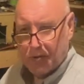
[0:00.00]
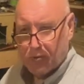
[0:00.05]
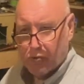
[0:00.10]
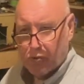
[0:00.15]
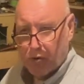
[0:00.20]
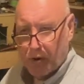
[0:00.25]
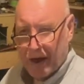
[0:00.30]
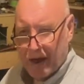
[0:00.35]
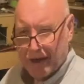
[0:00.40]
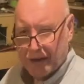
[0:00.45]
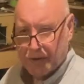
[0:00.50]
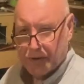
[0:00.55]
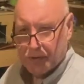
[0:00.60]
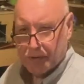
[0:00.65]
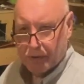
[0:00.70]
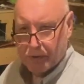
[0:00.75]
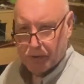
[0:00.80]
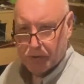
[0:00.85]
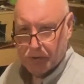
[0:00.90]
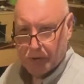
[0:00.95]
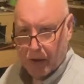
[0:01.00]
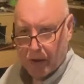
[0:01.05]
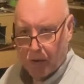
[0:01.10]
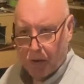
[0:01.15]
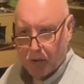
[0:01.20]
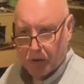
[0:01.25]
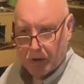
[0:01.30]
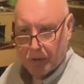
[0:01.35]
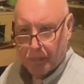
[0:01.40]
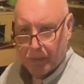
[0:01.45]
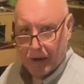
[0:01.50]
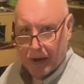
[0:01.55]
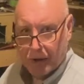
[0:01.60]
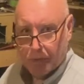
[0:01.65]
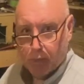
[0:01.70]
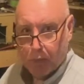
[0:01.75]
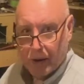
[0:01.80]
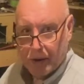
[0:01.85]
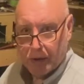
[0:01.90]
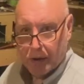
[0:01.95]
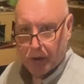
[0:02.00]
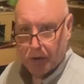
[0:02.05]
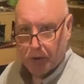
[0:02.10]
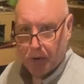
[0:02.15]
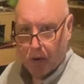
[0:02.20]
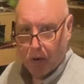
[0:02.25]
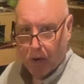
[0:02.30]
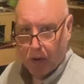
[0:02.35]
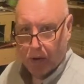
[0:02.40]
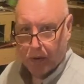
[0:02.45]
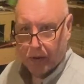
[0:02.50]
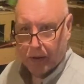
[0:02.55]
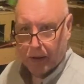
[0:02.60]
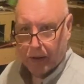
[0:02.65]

tracks as occupied when they're not,